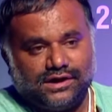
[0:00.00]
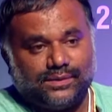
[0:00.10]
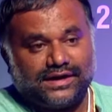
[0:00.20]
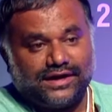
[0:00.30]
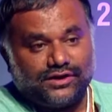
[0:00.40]

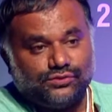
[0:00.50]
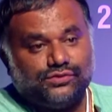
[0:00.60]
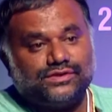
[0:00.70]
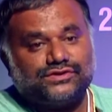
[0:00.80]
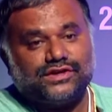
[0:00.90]
our
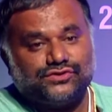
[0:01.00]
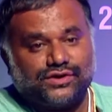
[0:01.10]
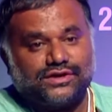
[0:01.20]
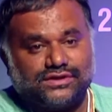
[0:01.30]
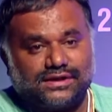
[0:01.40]
university
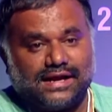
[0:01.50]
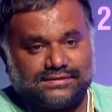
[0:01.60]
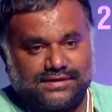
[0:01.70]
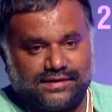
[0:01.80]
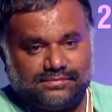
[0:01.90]
education
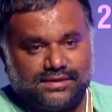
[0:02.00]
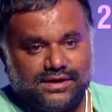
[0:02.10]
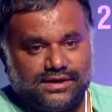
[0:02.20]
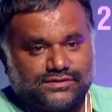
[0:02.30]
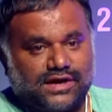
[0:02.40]
landscape,
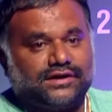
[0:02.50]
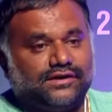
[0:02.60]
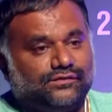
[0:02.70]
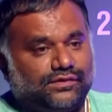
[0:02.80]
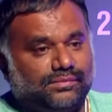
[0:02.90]

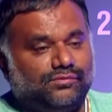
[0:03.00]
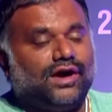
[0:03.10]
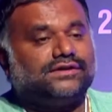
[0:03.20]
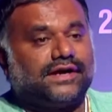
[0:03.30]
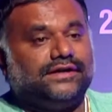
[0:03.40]
starting from
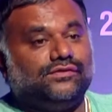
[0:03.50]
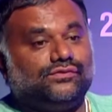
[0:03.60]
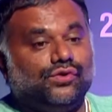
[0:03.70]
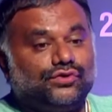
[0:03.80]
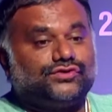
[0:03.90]
what kind
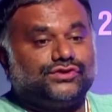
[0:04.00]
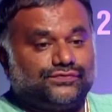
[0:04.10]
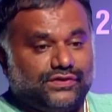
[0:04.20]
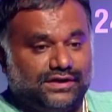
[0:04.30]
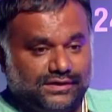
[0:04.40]
of
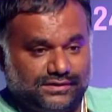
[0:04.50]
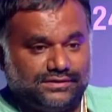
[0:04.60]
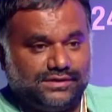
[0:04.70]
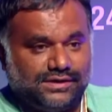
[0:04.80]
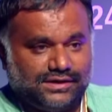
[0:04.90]
courses we
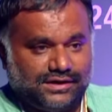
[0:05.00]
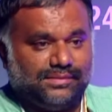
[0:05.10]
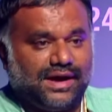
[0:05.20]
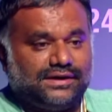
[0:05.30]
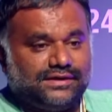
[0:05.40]
learn in
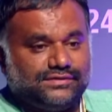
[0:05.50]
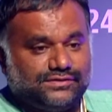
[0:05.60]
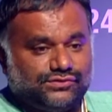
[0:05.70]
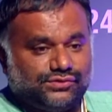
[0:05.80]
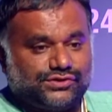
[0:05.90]
humanities,
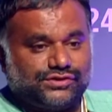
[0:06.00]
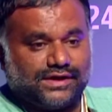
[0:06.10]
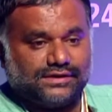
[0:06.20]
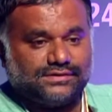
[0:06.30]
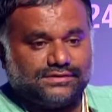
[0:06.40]
in social
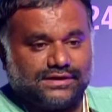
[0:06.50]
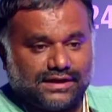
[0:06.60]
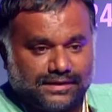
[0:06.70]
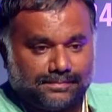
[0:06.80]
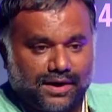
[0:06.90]
sciences and
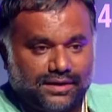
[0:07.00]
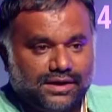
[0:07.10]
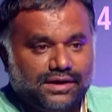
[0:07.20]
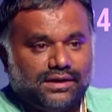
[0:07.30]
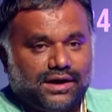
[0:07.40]
other part,
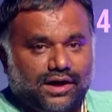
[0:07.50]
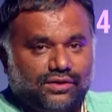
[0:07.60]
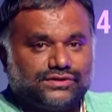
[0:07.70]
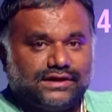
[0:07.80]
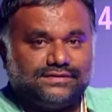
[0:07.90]
and
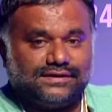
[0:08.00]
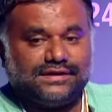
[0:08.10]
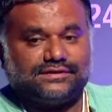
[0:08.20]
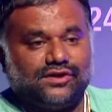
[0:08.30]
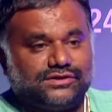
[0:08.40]
how science and
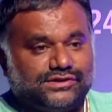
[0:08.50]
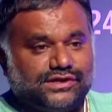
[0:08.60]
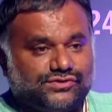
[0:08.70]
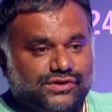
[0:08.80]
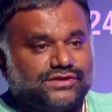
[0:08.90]

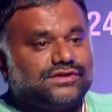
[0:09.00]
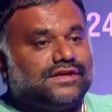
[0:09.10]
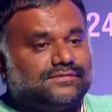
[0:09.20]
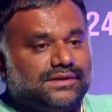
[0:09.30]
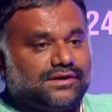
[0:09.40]
technology education
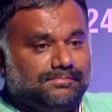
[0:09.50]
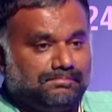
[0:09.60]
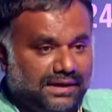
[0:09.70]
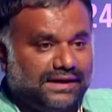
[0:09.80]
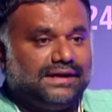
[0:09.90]
has been
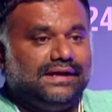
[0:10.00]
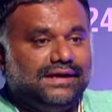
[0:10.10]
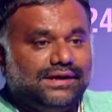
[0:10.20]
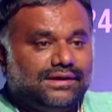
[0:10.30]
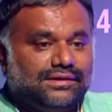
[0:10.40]

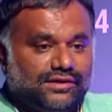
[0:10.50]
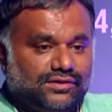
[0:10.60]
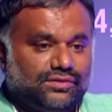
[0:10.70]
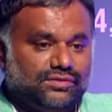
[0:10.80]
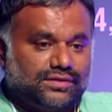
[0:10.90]
completely, you
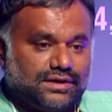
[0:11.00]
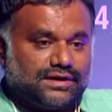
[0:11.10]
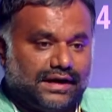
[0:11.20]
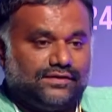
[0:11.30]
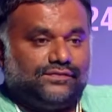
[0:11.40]
know,
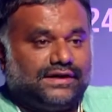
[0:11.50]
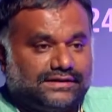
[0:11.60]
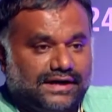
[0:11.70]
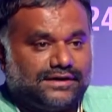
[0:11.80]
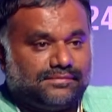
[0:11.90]
kind of
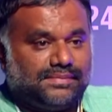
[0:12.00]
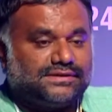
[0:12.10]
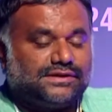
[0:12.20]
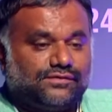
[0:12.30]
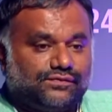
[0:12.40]
dictated by
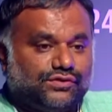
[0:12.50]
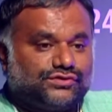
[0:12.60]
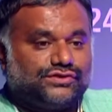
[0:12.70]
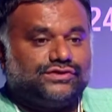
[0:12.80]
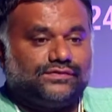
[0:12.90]
certain
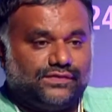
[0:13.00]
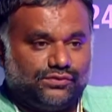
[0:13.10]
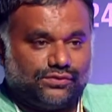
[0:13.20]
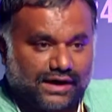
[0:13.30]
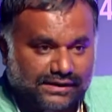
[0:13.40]
forces that we
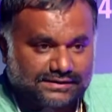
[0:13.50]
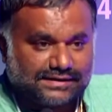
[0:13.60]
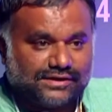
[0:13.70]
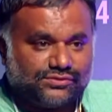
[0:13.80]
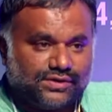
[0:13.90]
don't
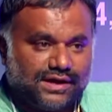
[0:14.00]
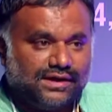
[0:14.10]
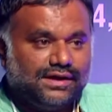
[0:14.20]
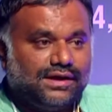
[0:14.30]
understand today.